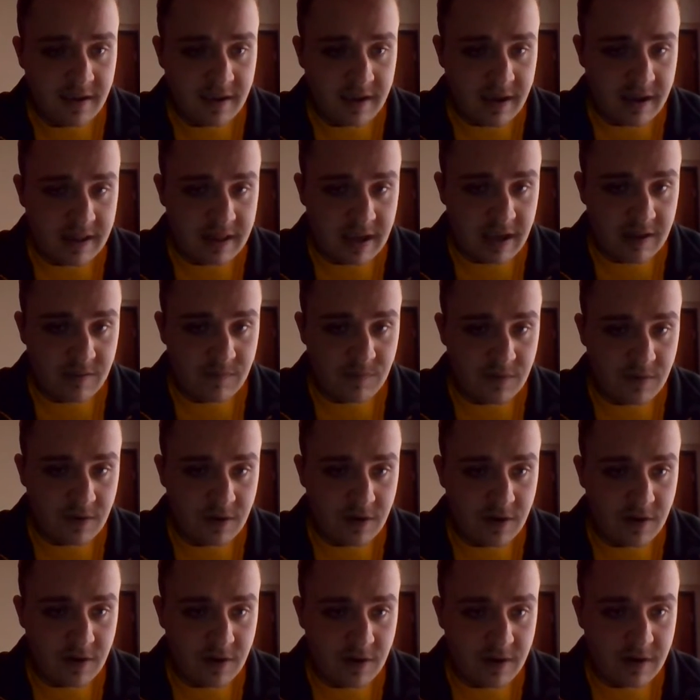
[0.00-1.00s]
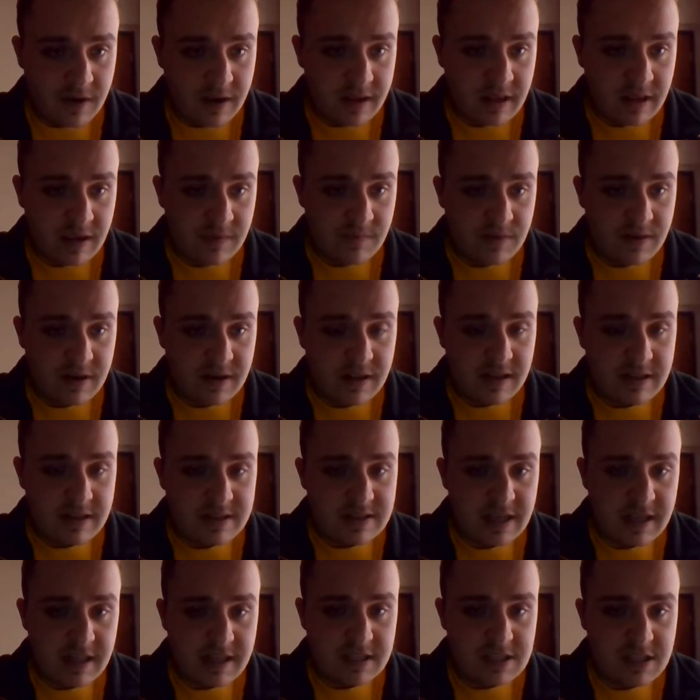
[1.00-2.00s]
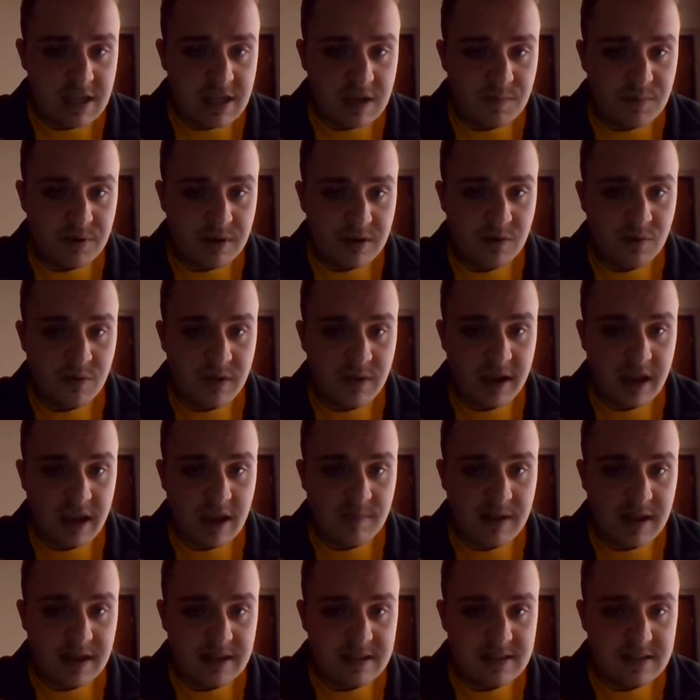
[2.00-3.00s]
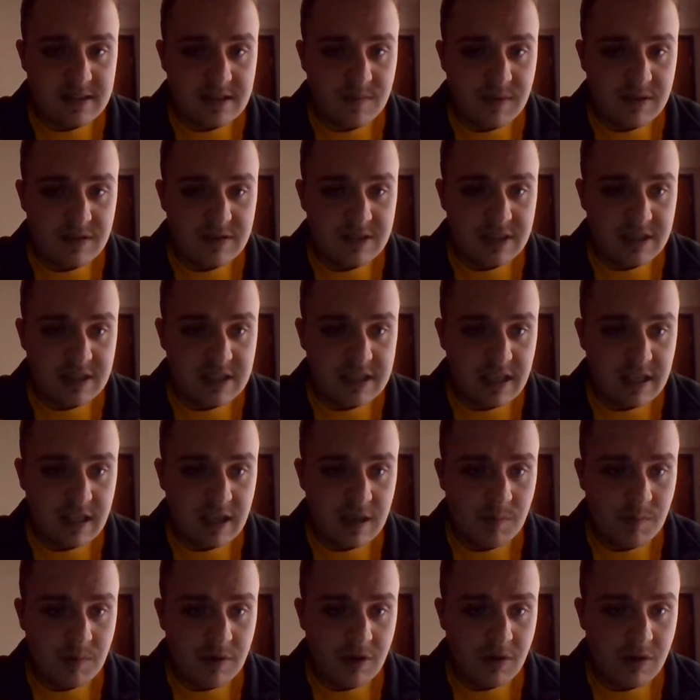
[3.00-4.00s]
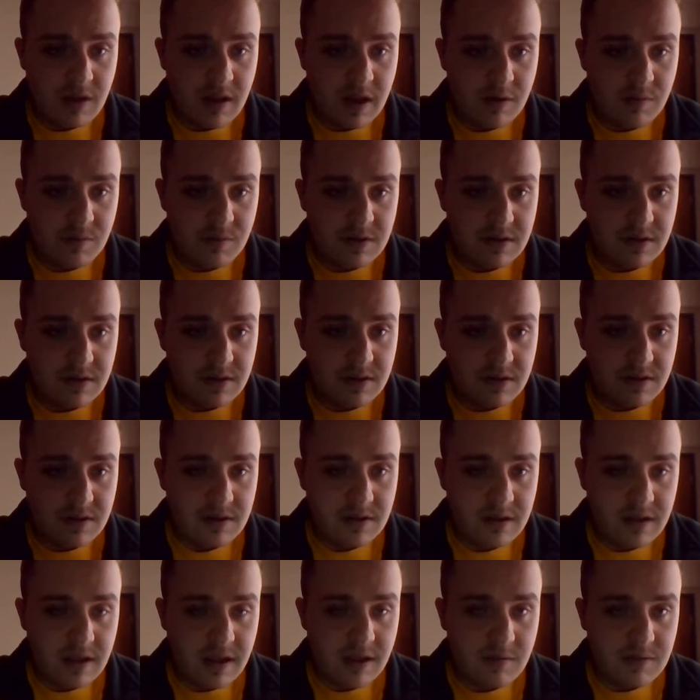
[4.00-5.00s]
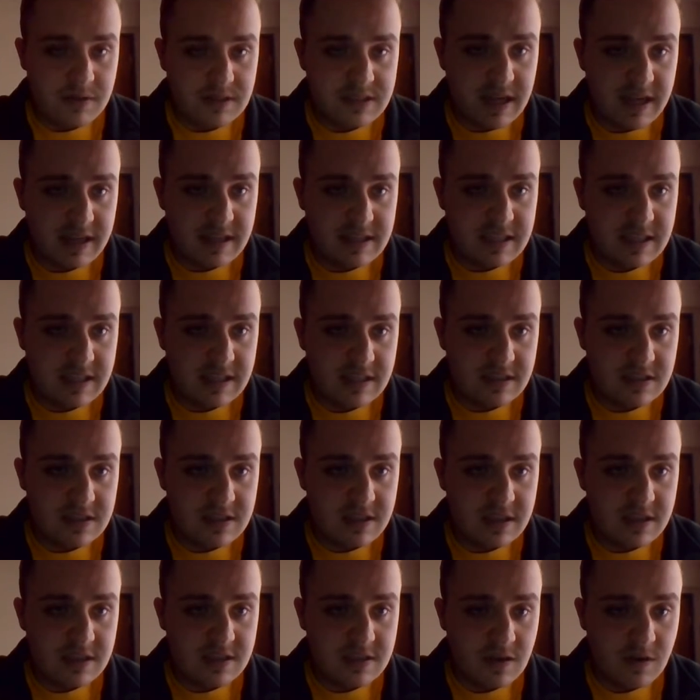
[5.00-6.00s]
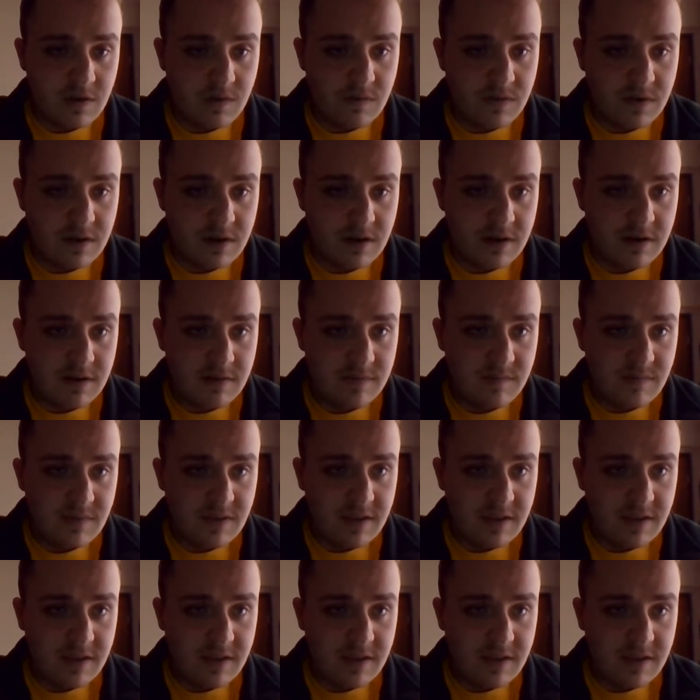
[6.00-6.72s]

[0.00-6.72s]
And then for the Tennessee Purdue game, that's the Music City Bowl. I will take Tennessee so far.